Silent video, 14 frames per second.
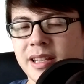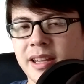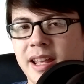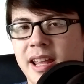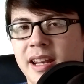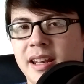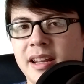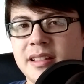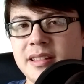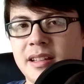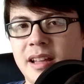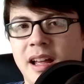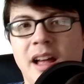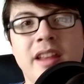than
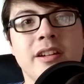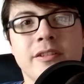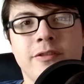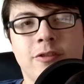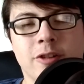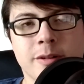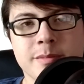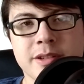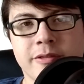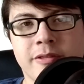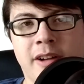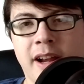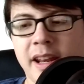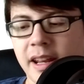other forms of
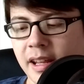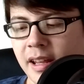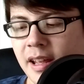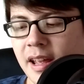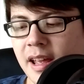writing,